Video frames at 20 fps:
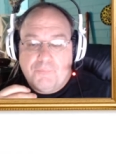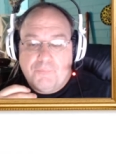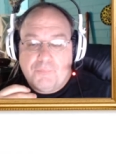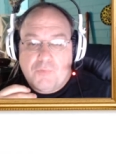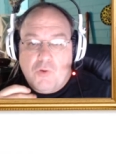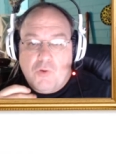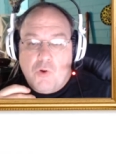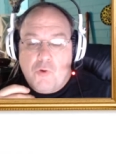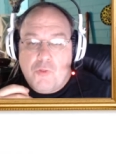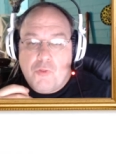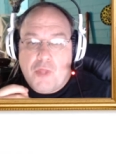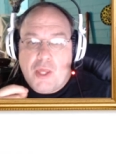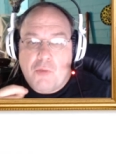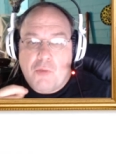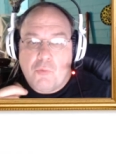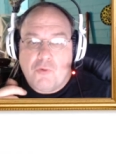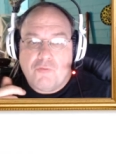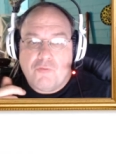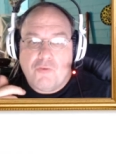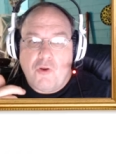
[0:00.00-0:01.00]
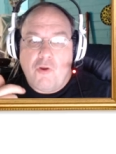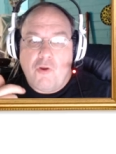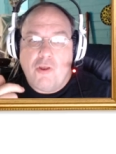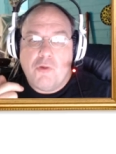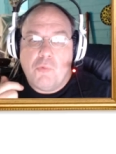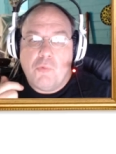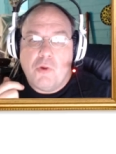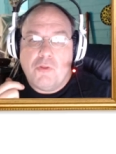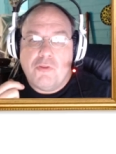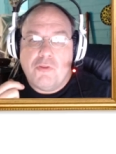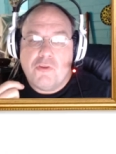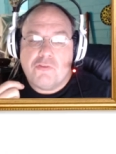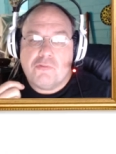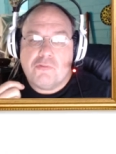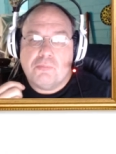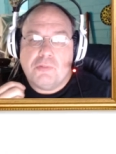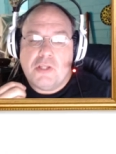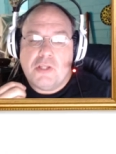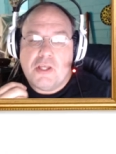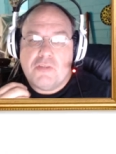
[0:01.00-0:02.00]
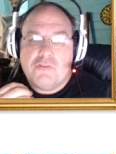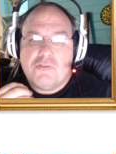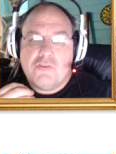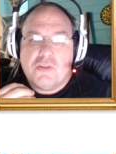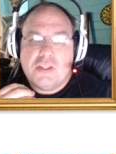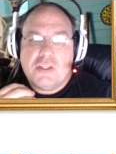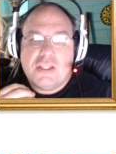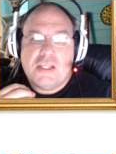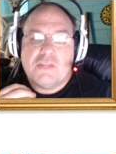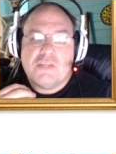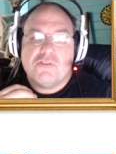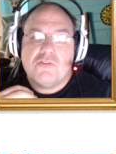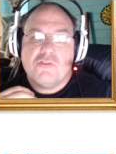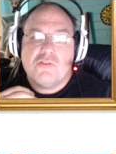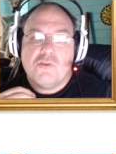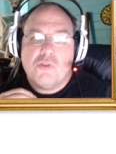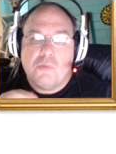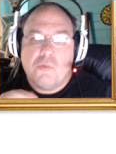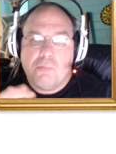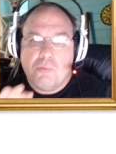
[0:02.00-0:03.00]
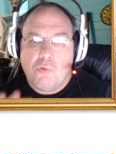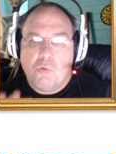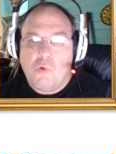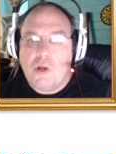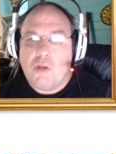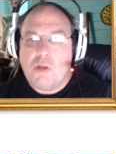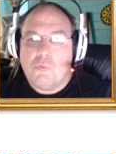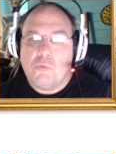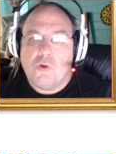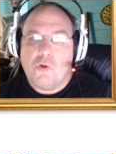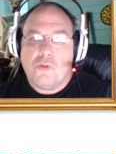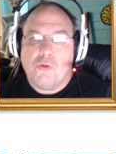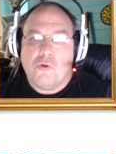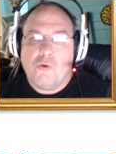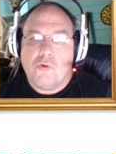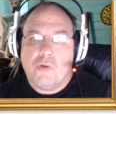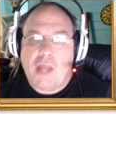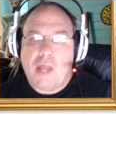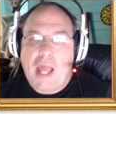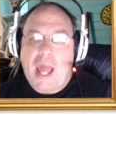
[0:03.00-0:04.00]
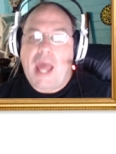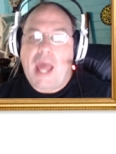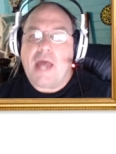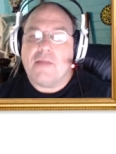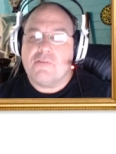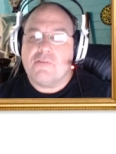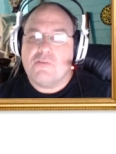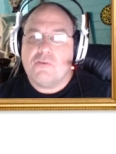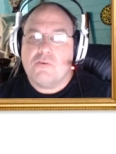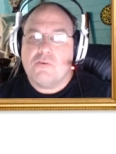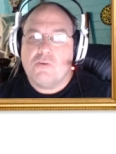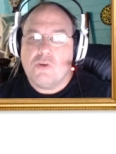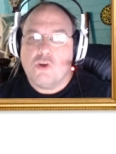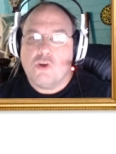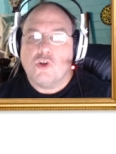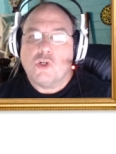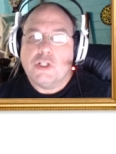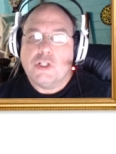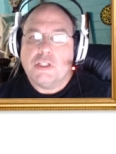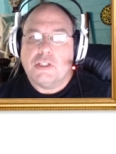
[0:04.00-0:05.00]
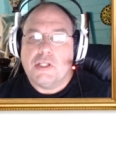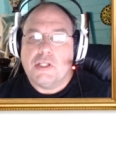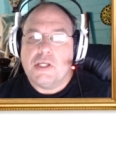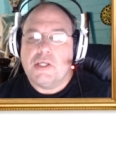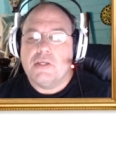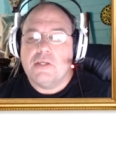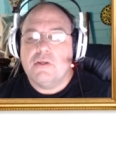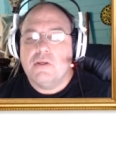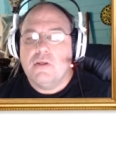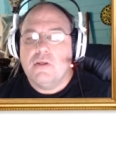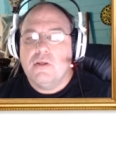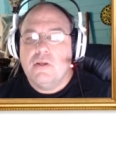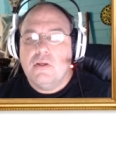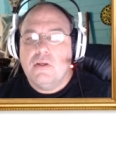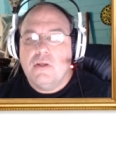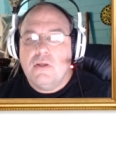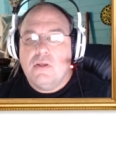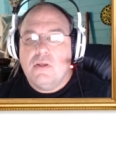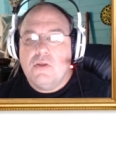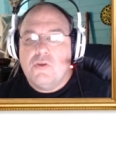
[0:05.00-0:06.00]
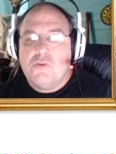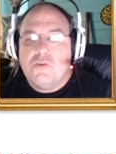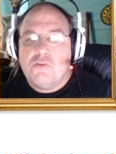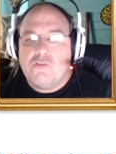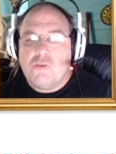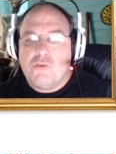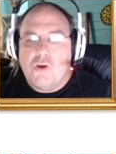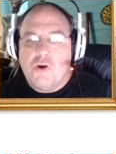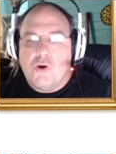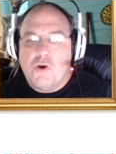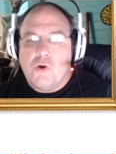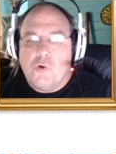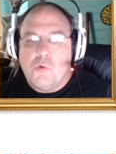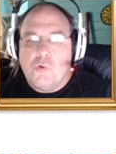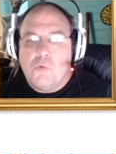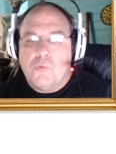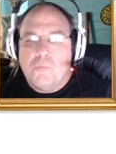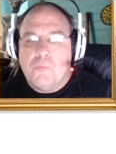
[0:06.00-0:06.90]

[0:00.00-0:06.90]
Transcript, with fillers: or they were very well disciplined to get to the point where they're at currently. So,